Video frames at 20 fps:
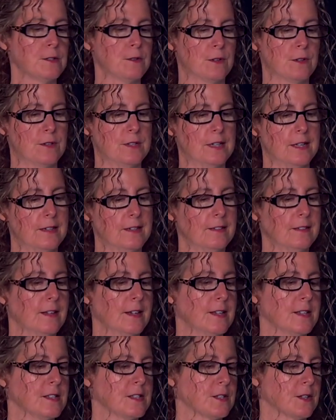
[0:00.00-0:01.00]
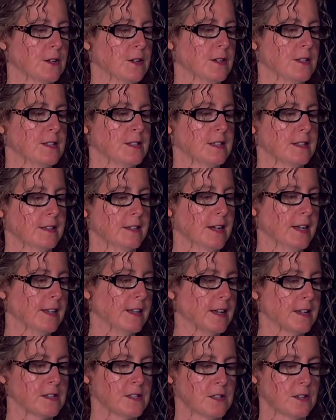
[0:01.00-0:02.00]
So they're dandelion scones and
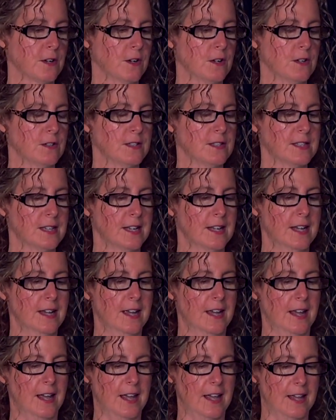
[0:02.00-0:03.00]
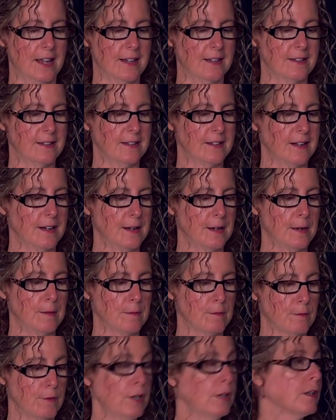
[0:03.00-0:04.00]
lilac scones and um,
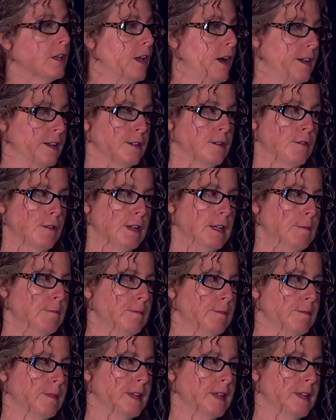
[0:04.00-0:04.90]
real clotted cream,